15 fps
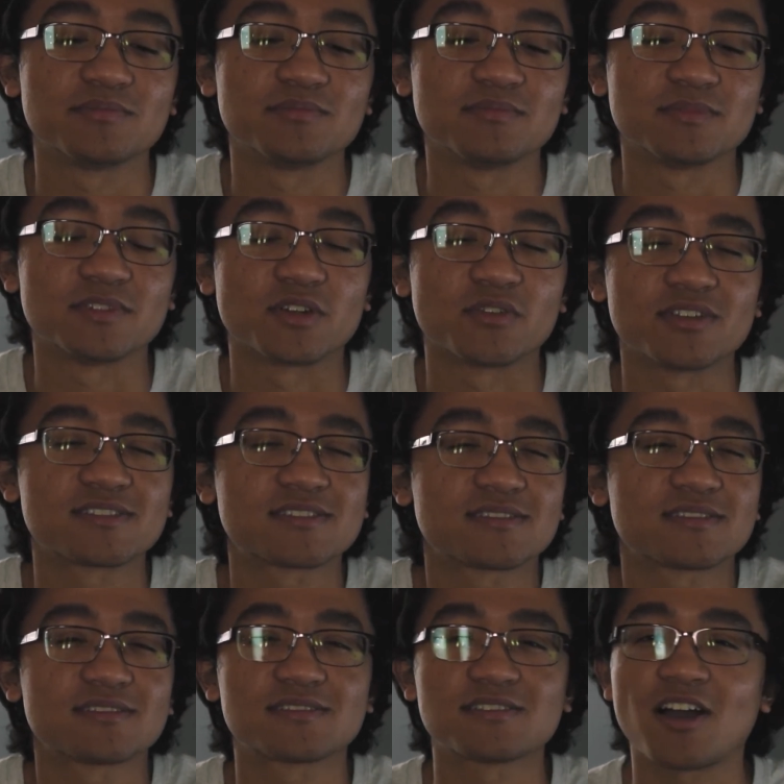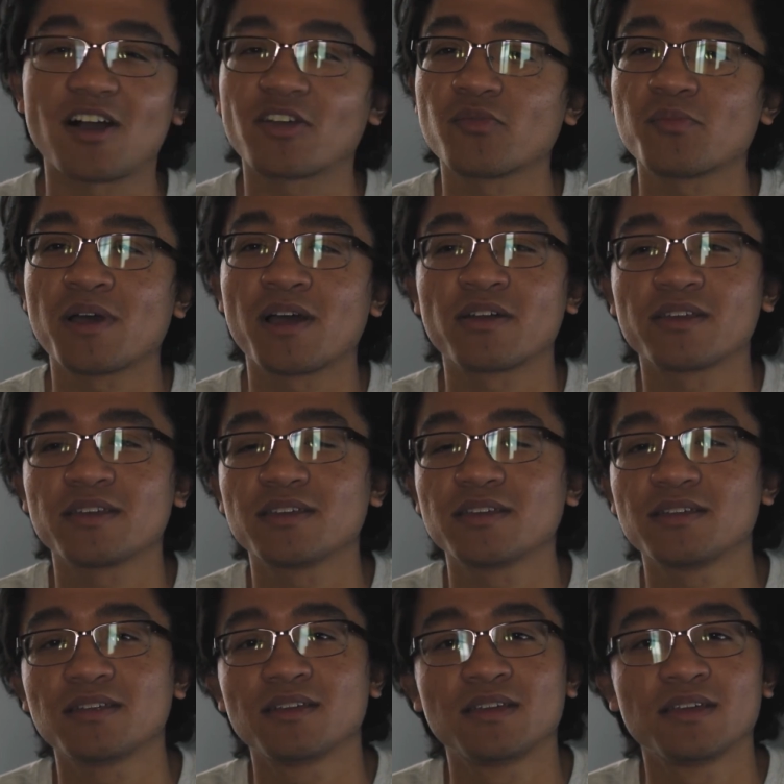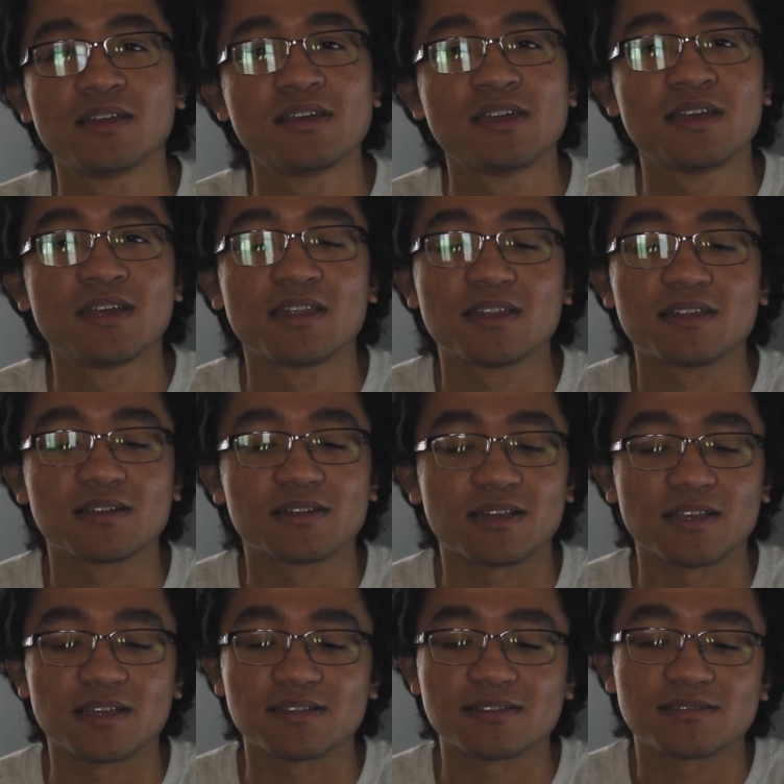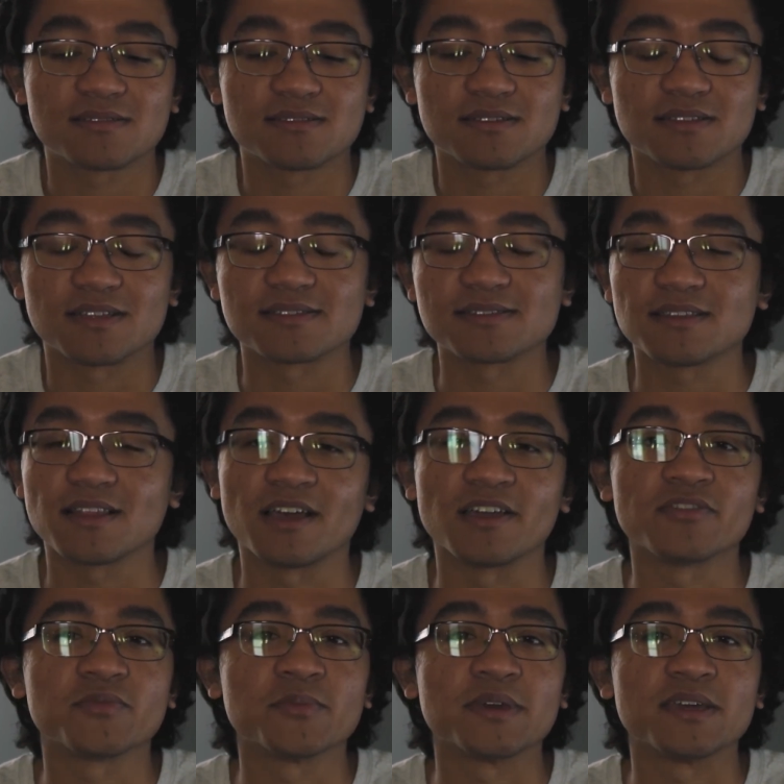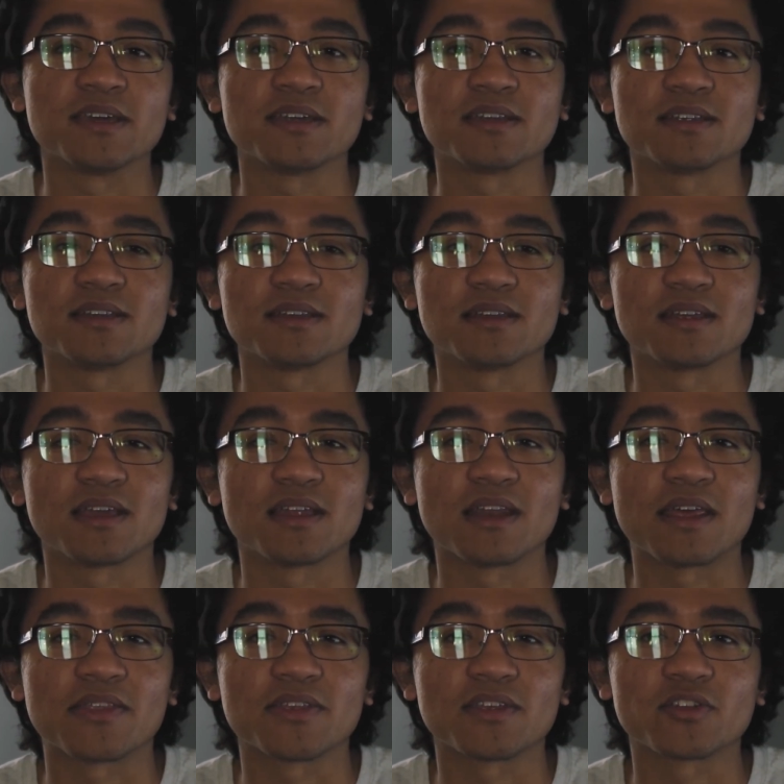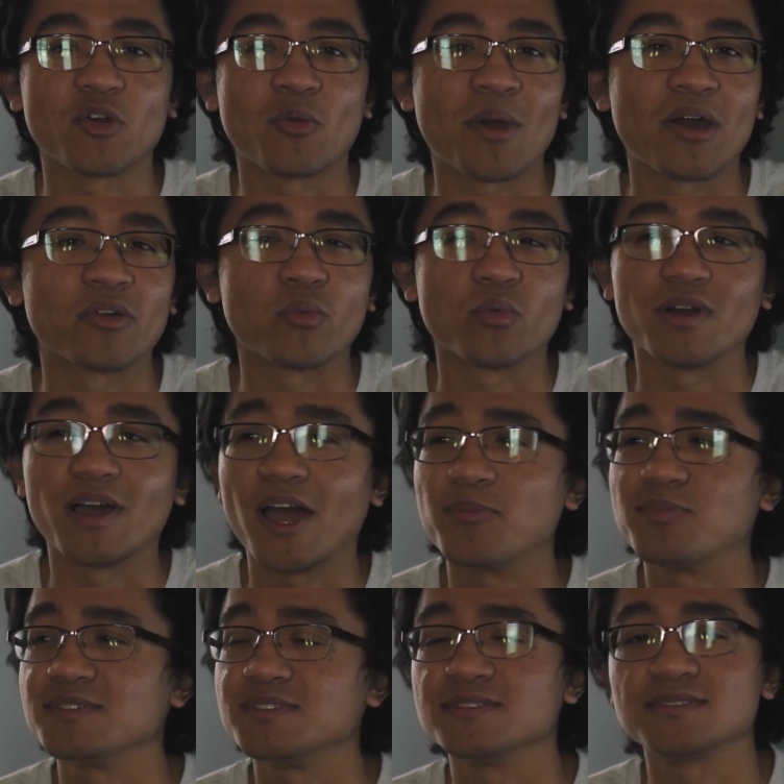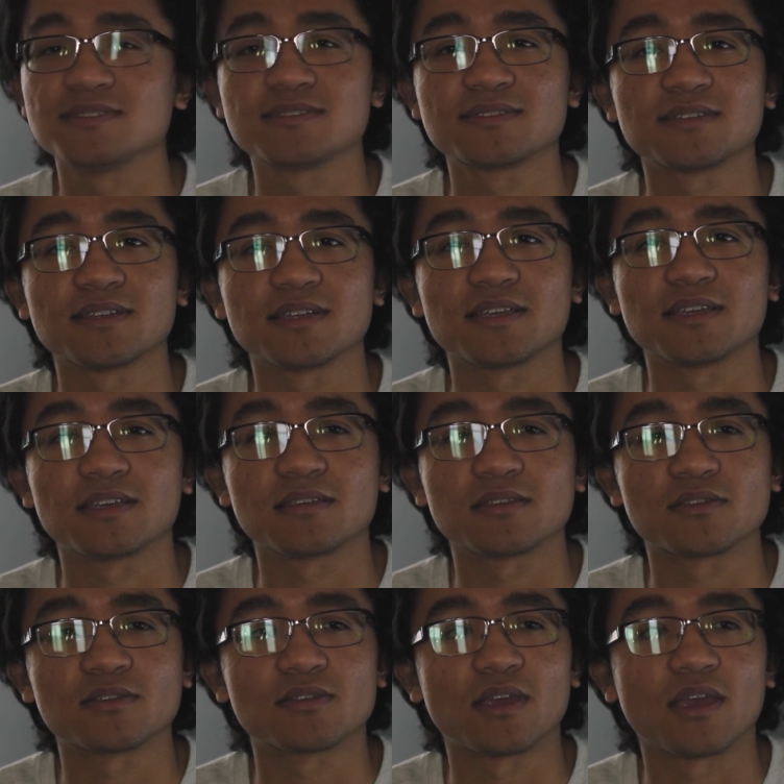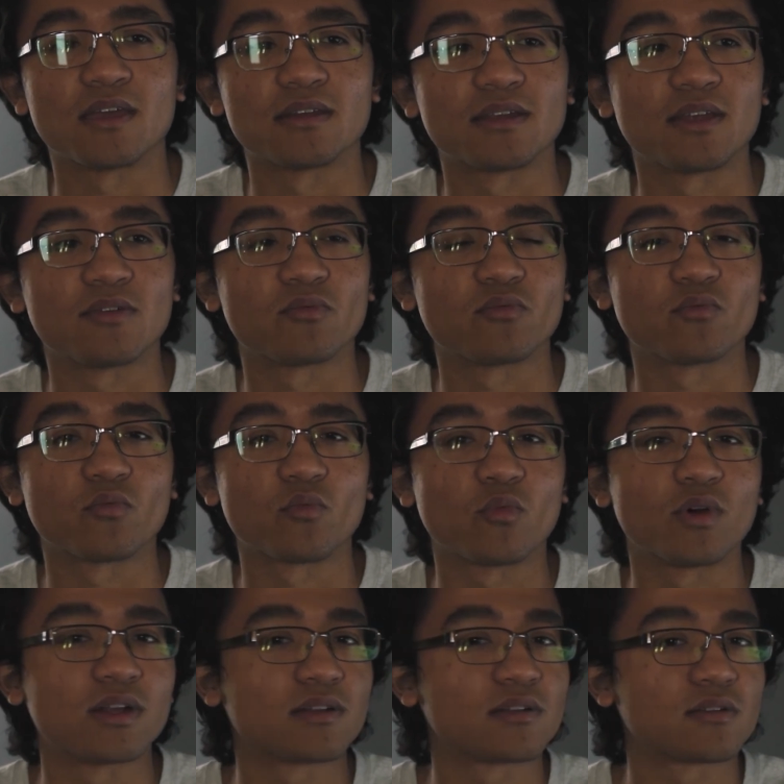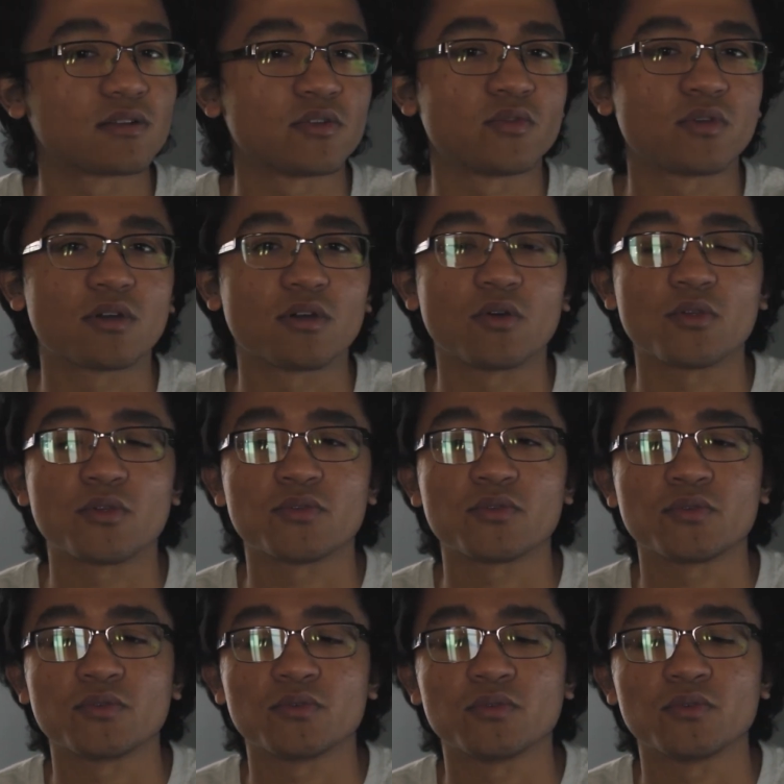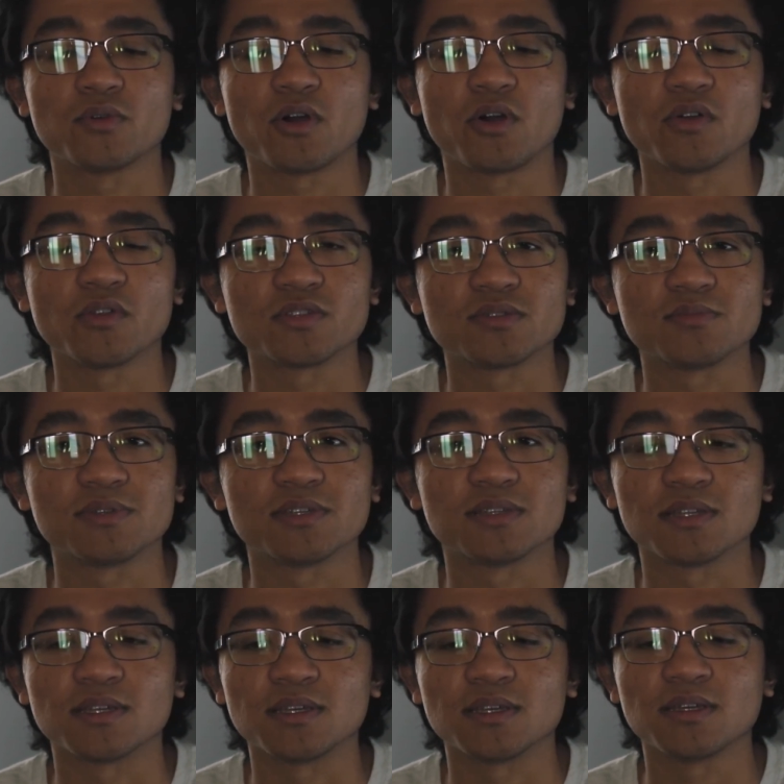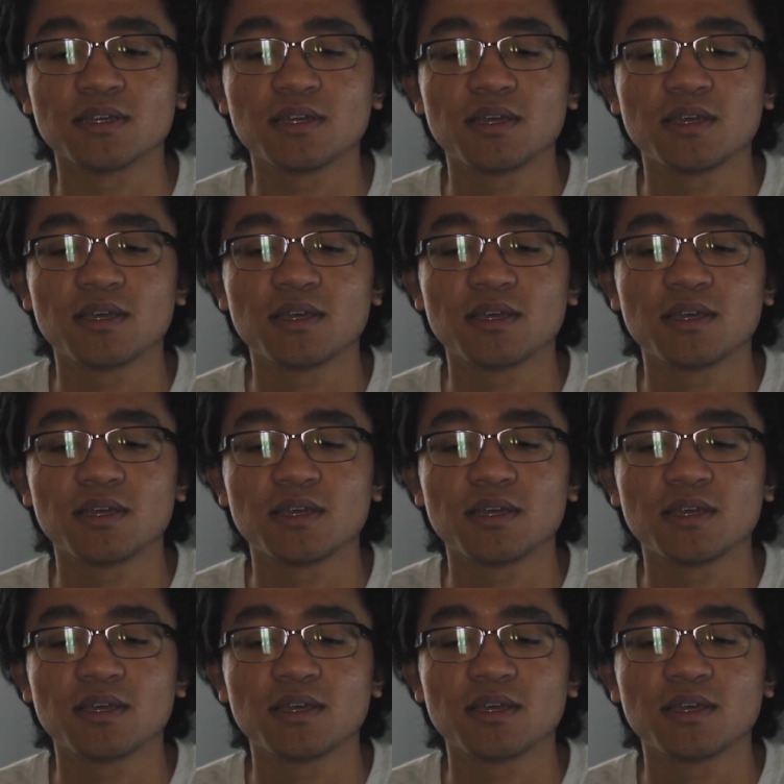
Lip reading: Let's talk about it. It's life, man, and I think no matter what happens and what you go through, ultimately